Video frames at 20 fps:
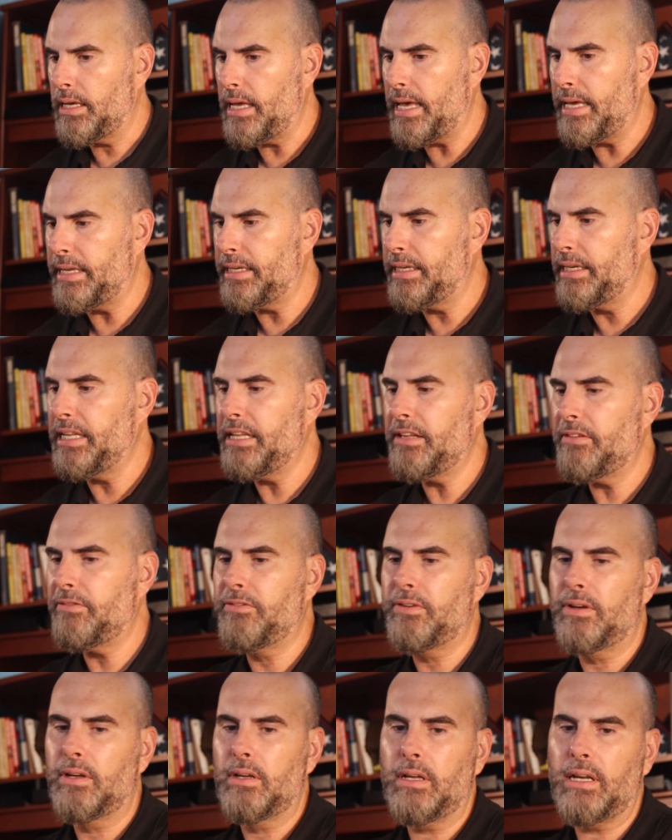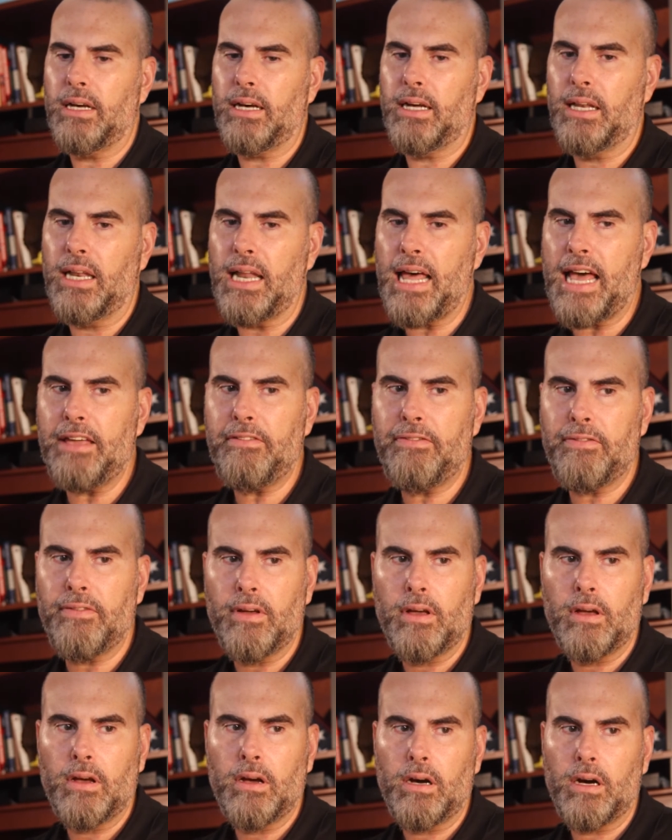and live a life
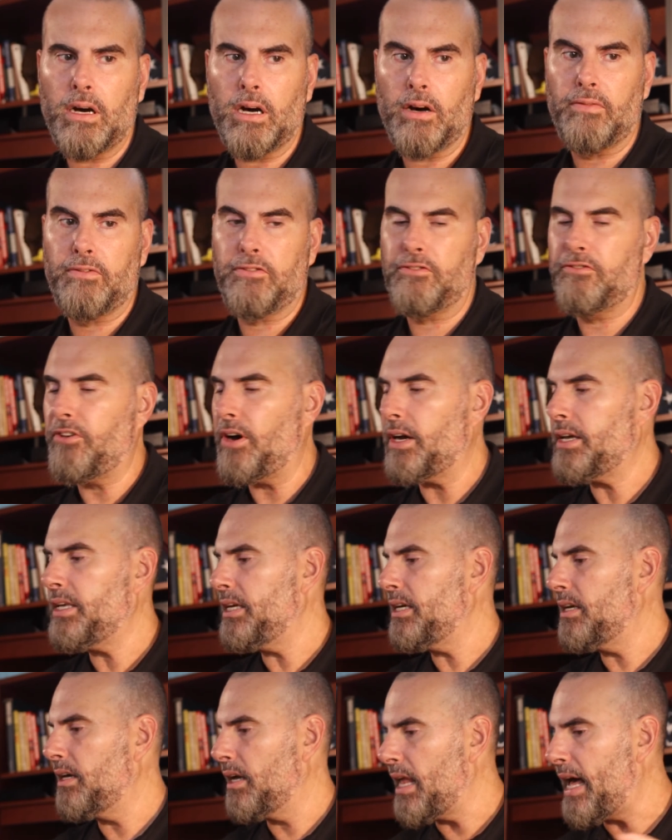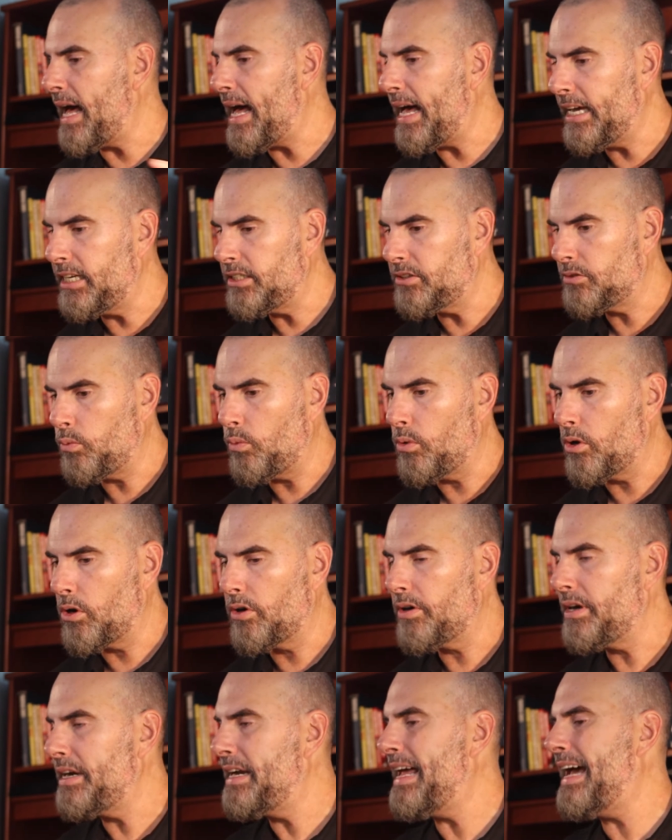of fucking lies,
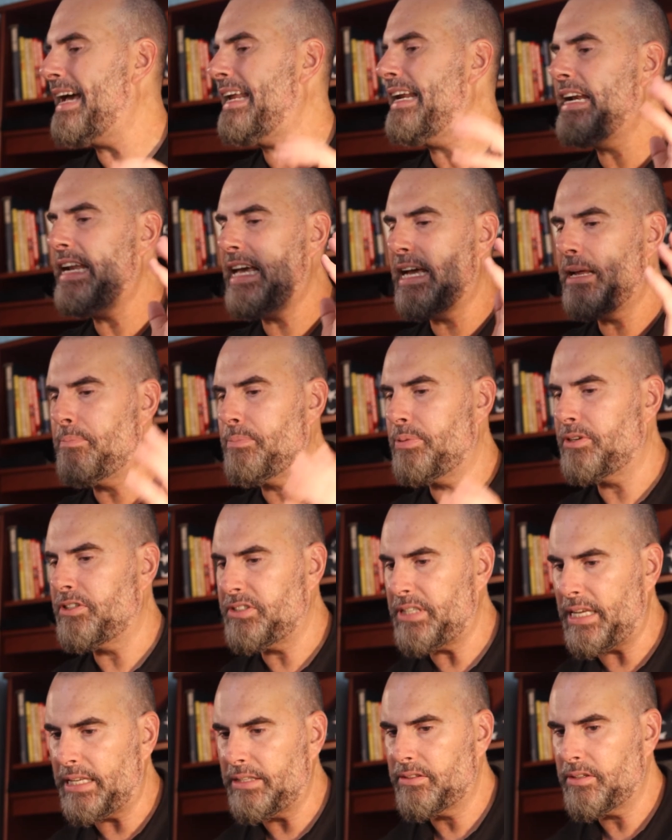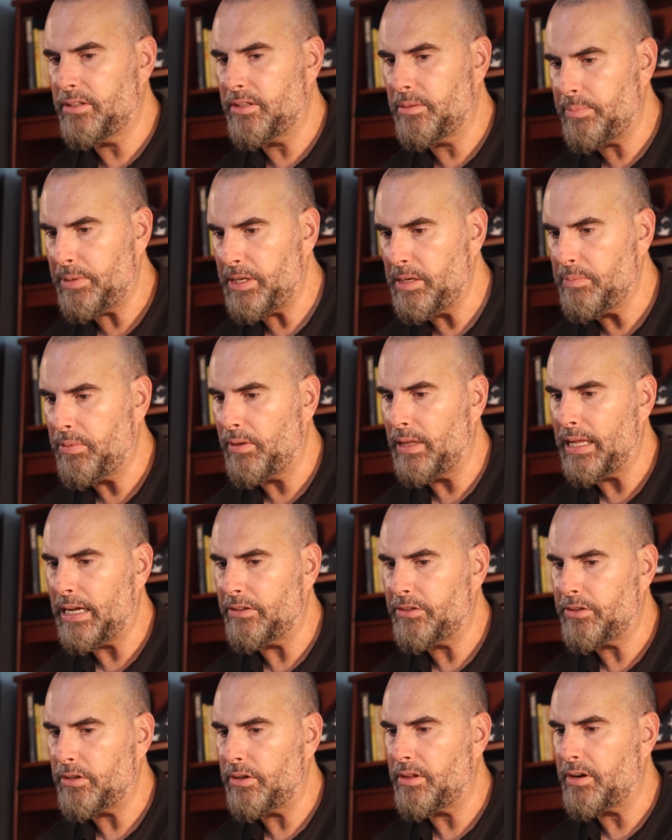where 99% of the people
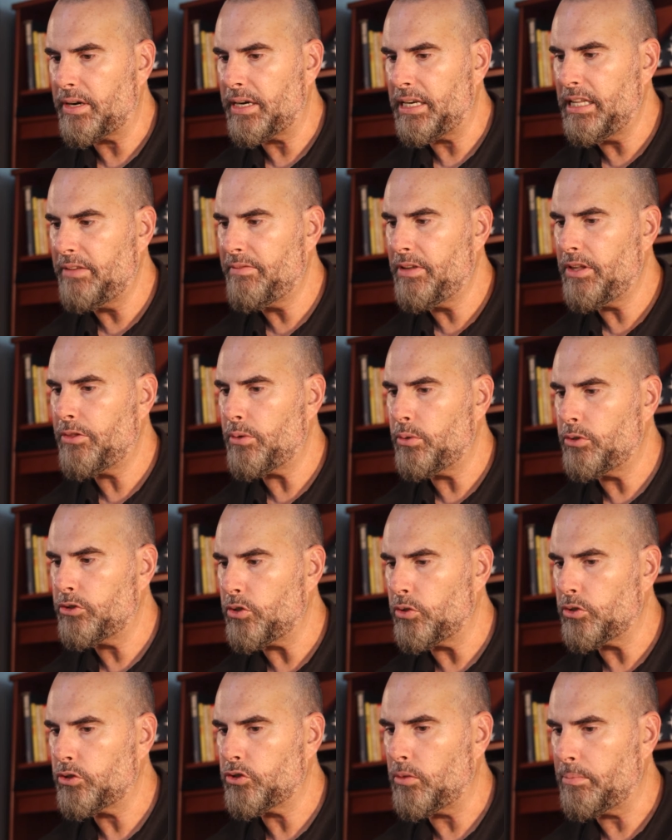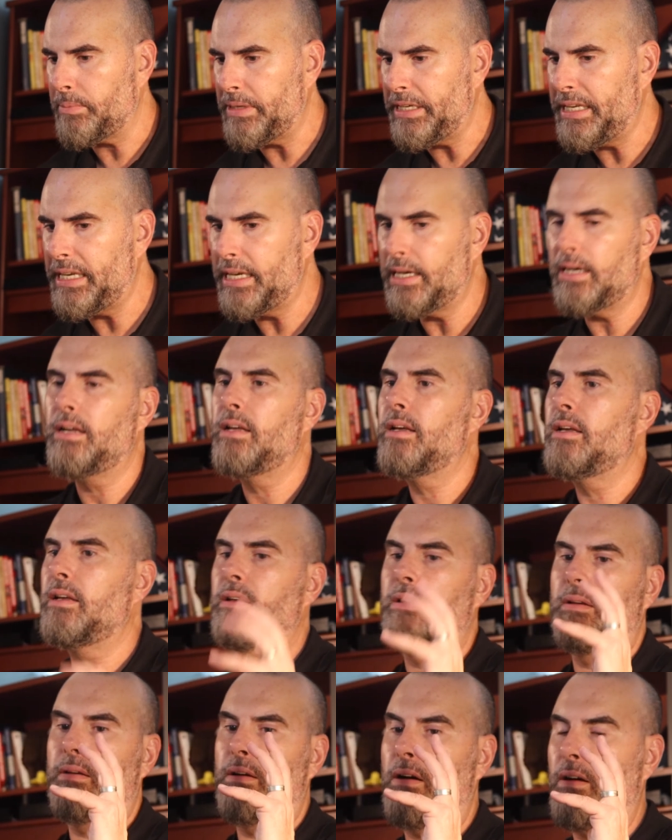out there that are living through social media
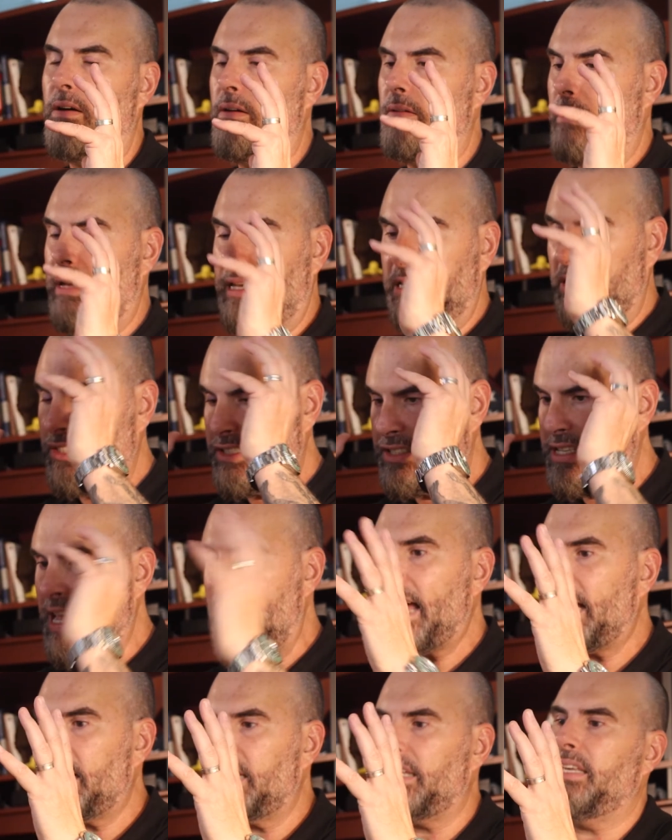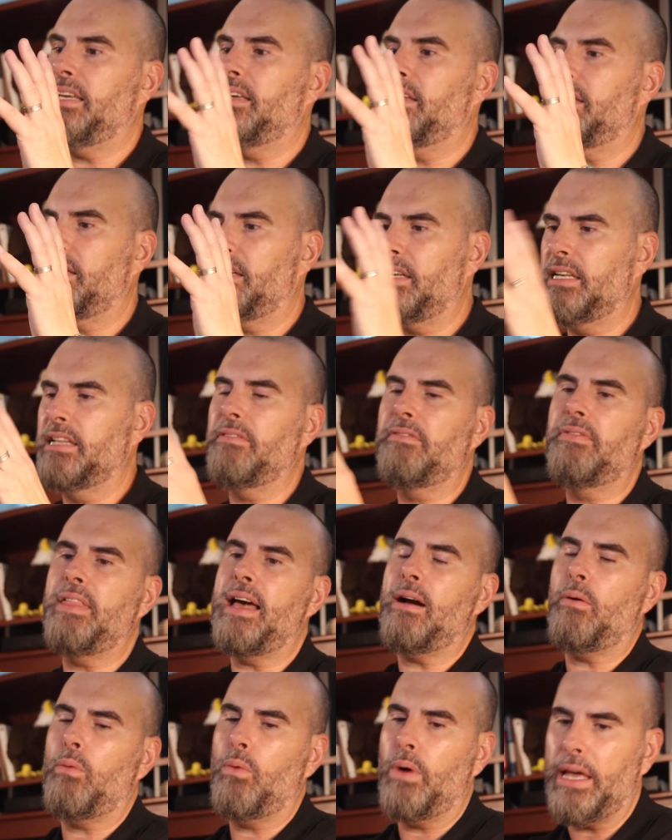exactly live
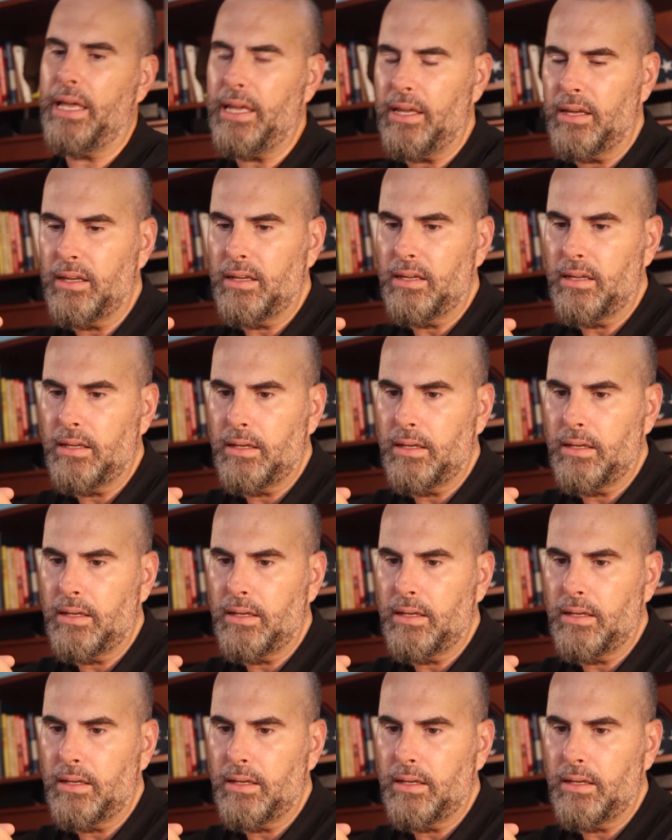that way.